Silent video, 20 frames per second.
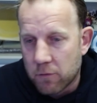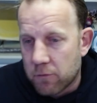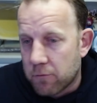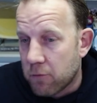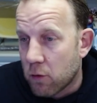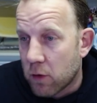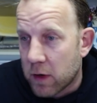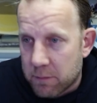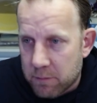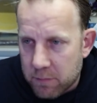
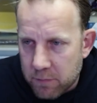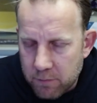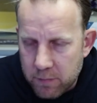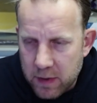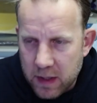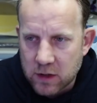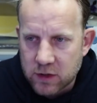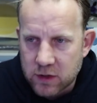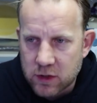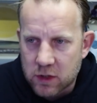for it
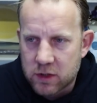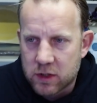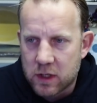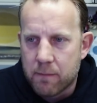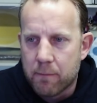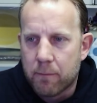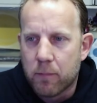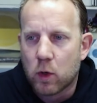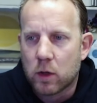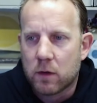being such an
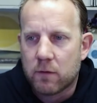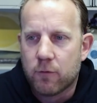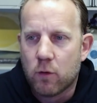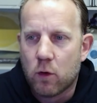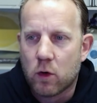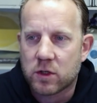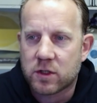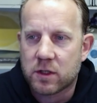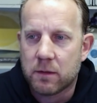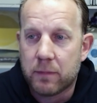important
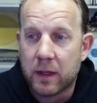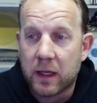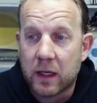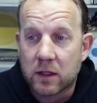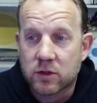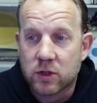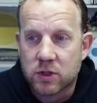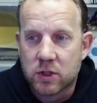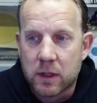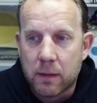force and being
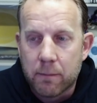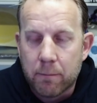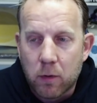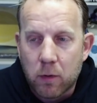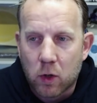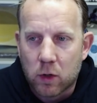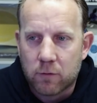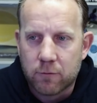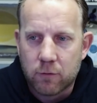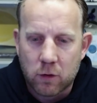such an
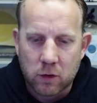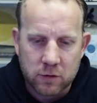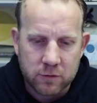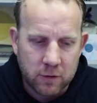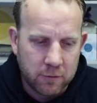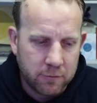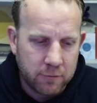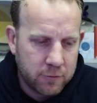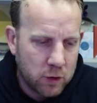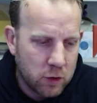important force for
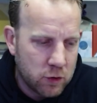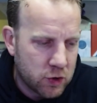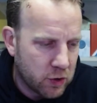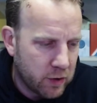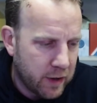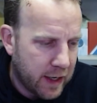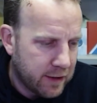the future,